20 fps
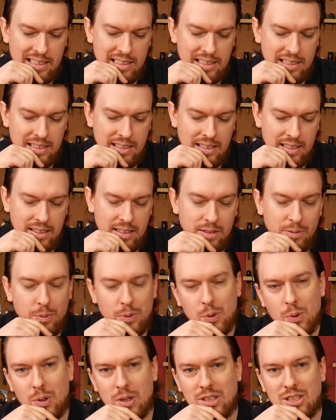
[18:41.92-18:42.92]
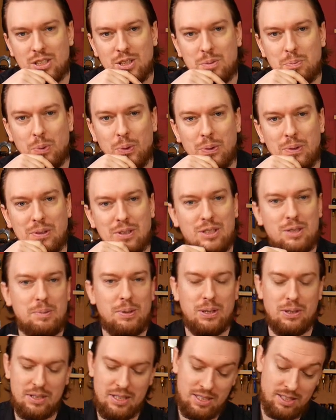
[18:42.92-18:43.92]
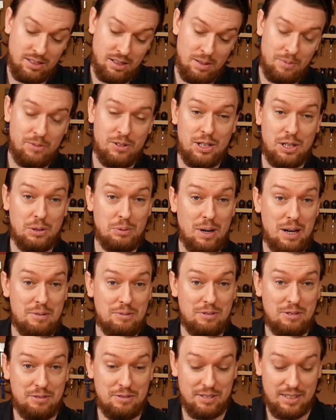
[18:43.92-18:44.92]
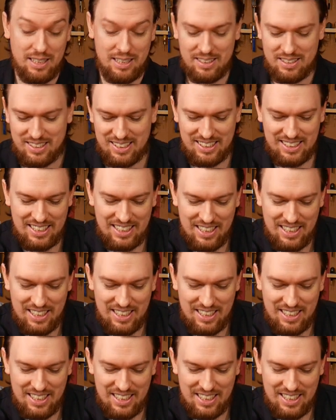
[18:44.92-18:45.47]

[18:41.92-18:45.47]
Uh, I think we're quite spoilt, to be honest. So I'm very grateful for that.